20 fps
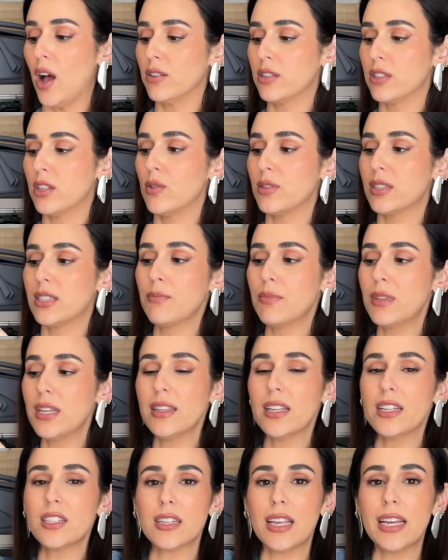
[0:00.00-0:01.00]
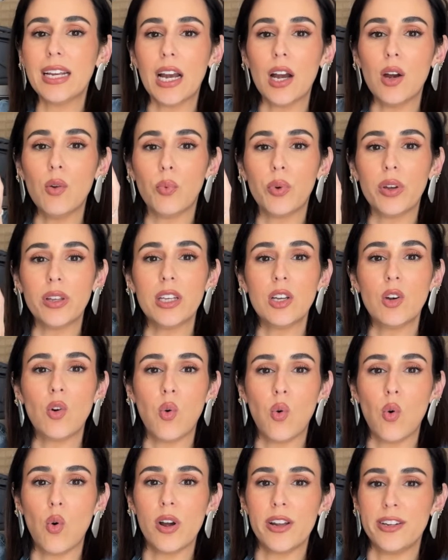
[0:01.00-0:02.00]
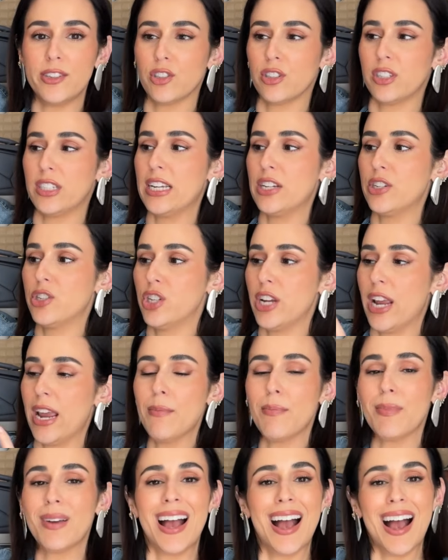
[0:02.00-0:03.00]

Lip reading: So something that's like a really cool, interesting shape.